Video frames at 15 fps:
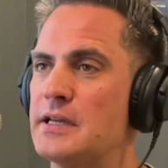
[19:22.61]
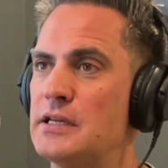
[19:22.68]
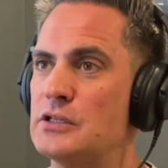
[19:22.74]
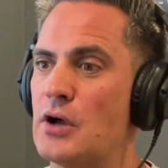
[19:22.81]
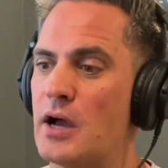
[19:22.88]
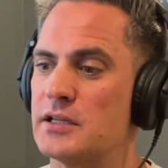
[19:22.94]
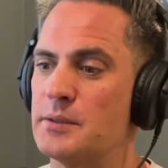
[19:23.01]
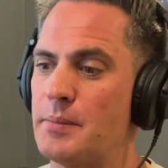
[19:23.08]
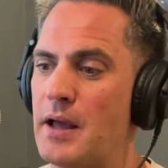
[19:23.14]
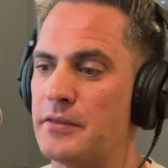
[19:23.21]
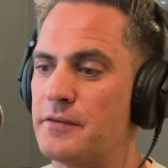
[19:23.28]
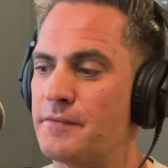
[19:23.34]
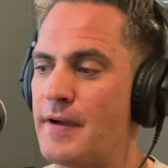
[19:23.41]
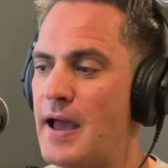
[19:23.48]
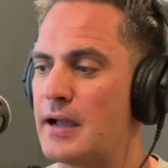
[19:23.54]
He talks about
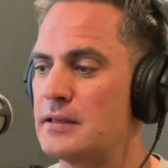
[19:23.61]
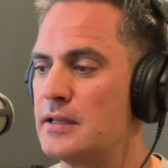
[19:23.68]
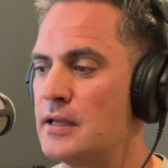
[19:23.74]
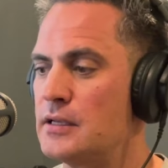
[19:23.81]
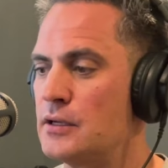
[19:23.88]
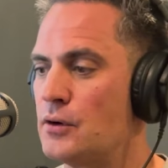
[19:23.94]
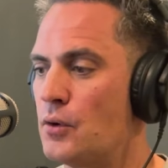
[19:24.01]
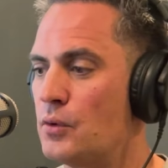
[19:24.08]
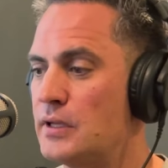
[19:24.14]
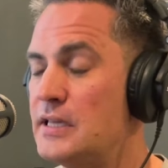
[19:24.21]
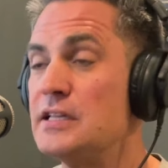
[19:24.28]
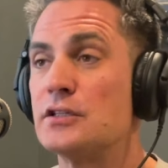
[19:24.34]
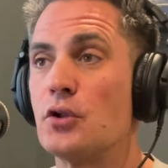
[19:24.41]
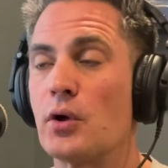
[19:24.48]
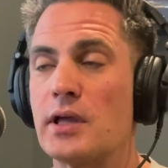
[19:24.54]
the fact that,
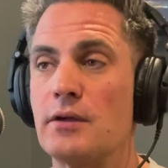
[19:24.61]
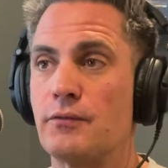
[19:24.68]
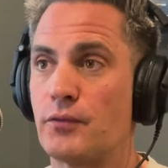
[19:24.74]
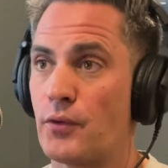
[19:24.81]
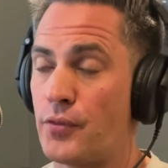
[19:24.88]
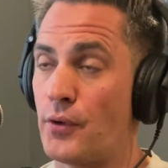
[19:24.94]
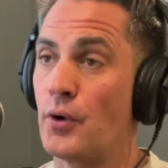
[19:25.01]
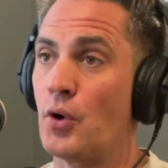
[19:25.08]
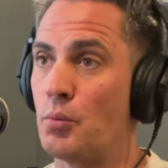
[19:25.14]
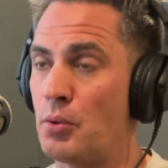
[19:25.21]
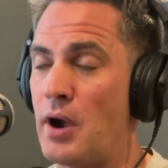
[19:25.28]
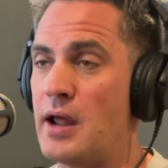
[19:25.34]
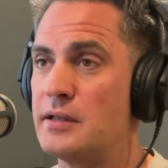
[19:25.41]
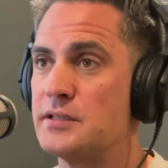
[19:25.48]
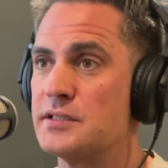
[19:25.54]
he's looking for
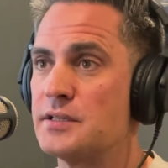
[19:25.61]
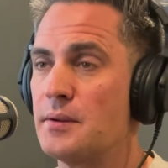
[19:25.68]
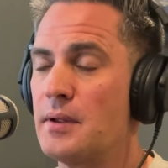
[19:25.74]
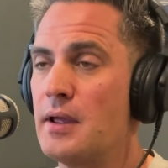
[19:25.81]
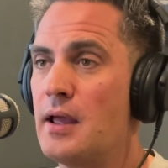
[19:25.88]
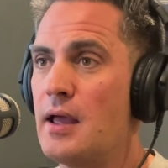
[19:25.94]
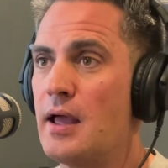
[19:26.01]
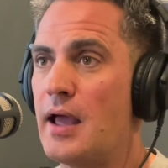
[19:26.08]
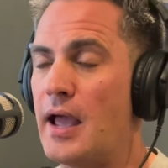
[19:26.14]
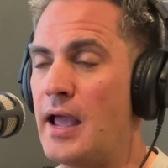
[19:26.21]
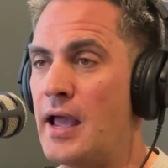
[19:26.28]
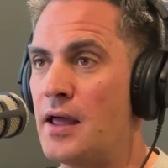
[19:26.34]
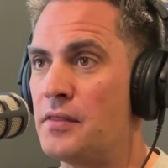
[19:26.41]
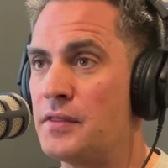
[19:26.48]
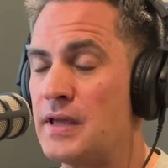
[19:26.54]
thoroughbreds,
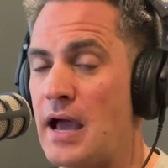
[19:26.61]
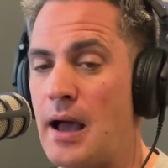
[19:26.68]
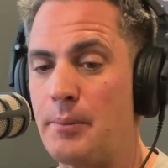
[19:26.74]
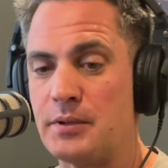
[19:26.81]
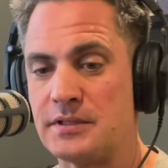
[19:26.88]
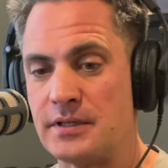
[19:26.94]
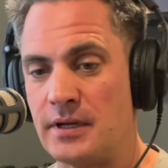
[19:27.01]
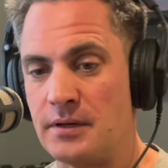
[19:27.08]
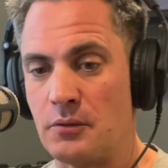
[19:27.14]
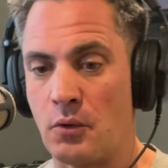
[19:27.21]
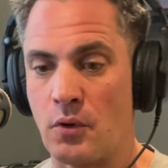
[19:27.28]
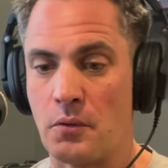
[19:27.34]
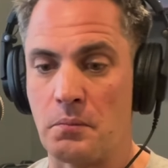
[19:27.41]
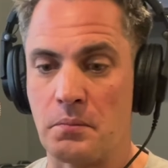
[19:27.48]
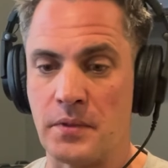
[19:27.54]
and the opposite,
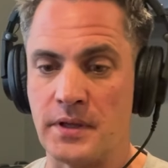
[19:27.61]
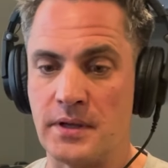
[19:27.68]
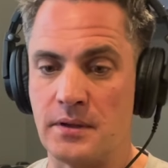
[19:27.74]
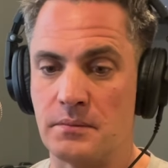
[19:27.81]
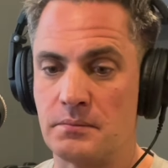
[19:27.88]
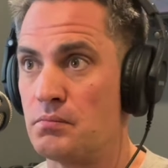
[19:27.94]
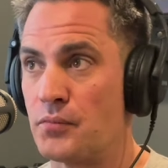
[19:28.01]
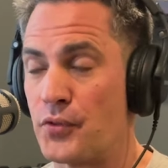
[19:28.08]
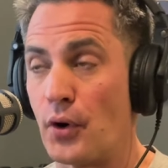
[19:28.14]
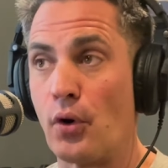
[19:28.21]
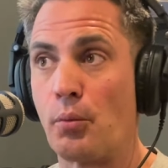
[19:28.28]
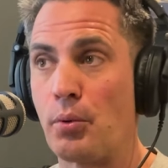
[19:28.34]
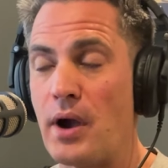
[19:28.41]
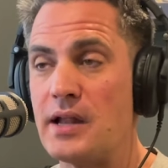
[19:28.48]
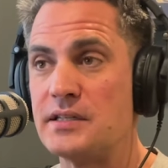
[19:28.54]
or the
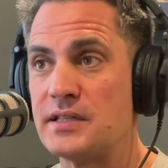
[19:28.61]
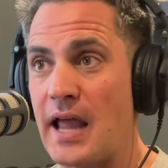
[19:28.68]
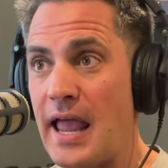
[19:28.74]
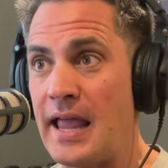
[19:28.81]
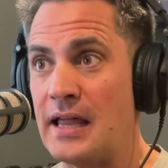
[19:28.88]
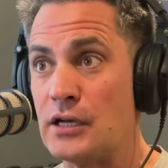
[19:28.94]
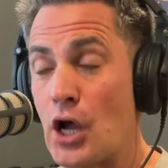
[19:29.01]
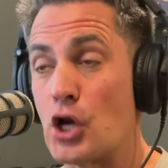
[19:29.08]
thoroughbreds in